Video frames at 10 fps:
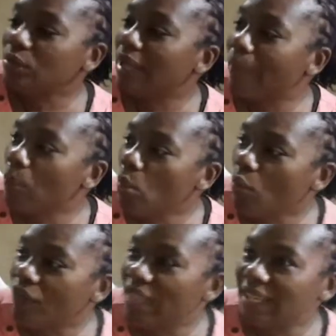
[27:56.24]
not
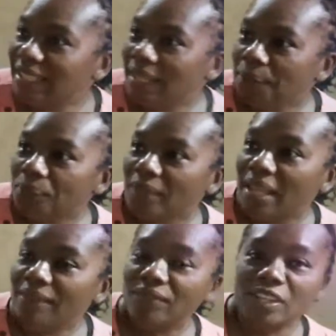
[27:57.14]
move. Then
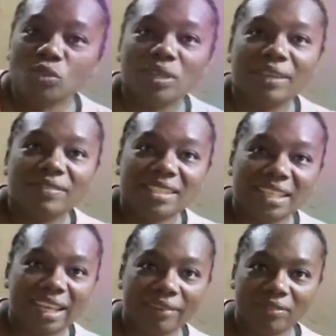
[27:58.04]
eventually, I
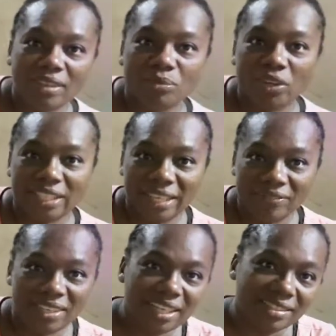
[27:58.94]
said, brother
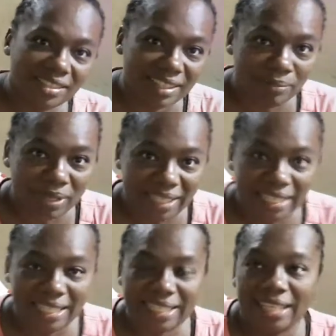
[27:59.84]
Kevin caters a
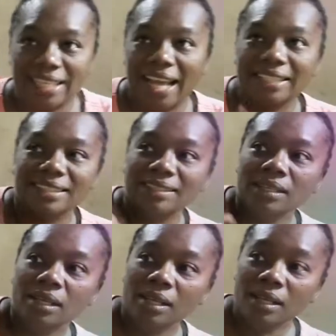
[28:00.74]
mechanic. Then you had to
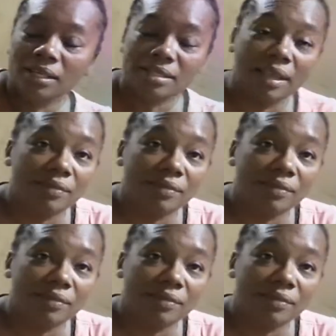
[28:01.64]
send